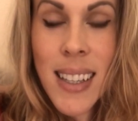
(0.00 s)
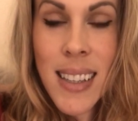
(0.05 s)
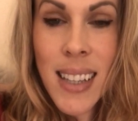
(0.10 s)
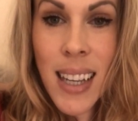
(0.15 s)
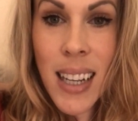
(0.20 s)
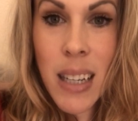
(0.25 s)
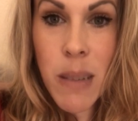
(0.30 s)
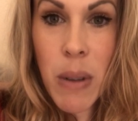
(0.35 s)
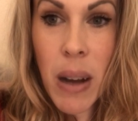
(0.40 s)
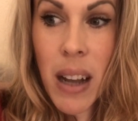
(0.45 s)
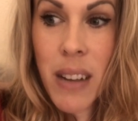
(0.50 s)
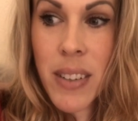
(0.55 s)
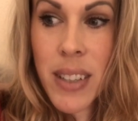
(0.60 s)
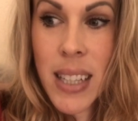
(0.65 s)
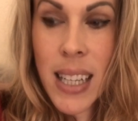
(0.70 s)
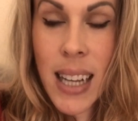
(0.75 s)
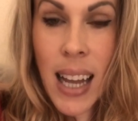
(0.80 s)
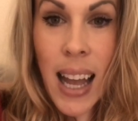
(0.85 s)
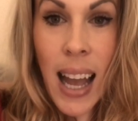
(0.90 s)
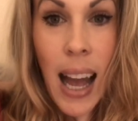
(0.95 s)
thinking about
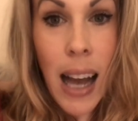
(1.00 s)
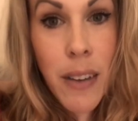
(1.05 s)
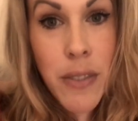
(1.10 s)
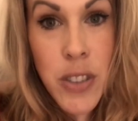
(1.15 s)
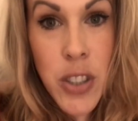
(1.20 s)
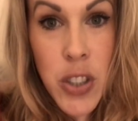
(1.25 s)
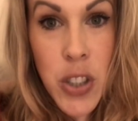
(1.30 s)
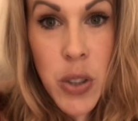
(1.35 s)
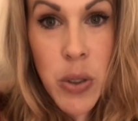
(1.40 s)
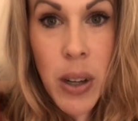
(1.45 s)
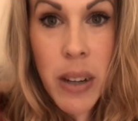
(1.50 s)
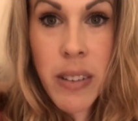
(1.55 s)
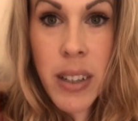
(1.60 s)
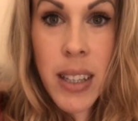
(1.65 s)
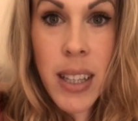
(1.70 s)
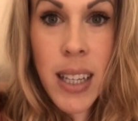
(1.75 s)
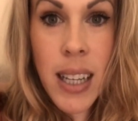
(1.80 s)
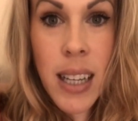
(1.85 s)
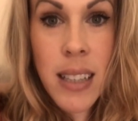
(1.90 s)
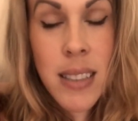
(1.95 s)
everything I have to do,
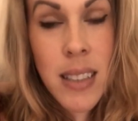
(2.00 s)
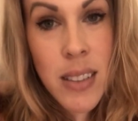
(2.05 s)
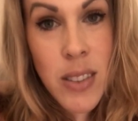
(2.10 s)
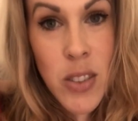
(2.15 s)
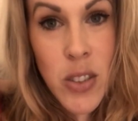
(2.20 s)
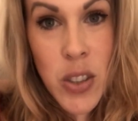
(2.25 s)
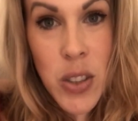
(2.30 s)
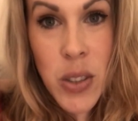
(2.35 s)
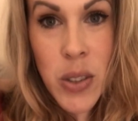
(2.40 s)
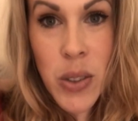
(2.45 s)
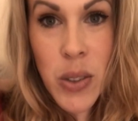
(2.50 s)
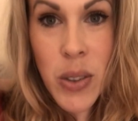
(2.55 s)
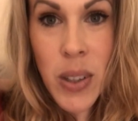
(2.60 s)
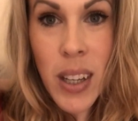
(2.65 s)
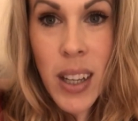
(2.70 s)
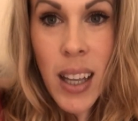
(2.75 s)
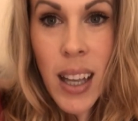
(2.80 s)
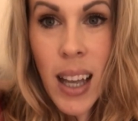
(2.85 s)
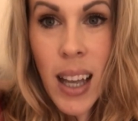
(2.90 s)
everything I didn't do.